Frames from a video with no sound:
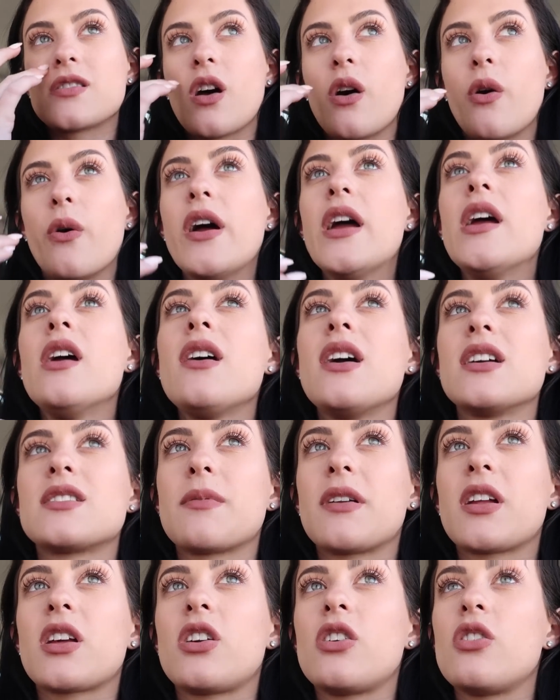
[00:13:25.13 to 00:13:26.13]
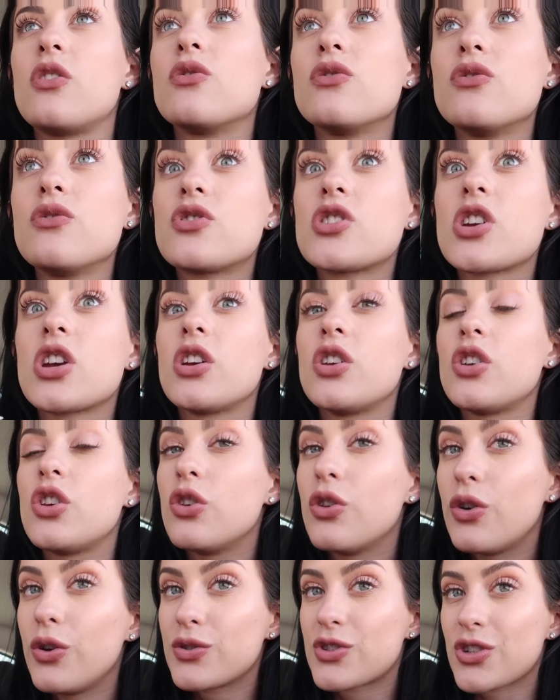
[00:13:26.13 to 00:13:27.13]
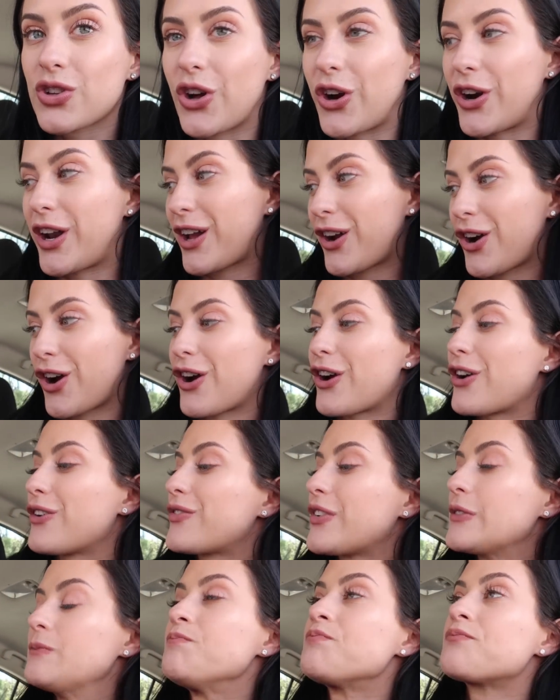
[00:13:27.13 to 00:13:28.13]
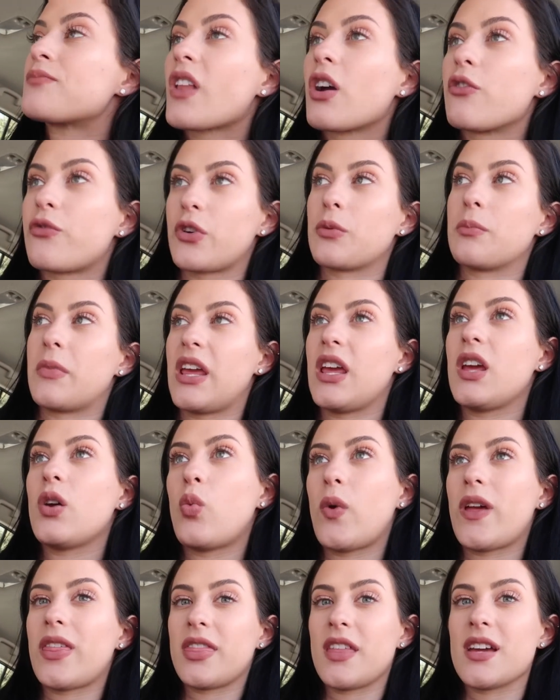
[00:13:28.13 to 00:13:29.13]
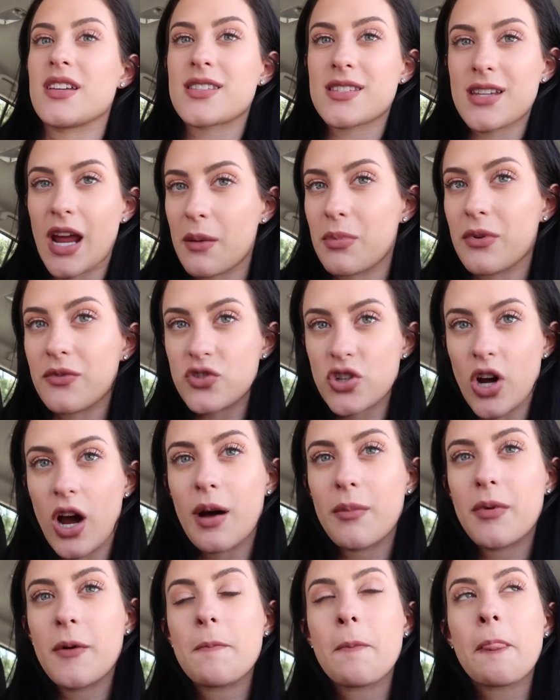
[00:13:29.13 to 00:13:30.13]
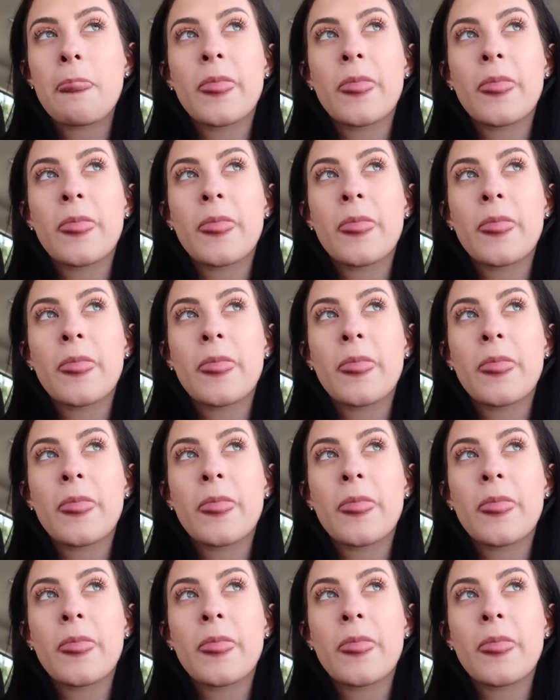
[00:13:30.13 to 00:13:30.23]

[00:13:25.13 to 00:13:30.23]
So it's been a huge huge learning curve for me with this type of job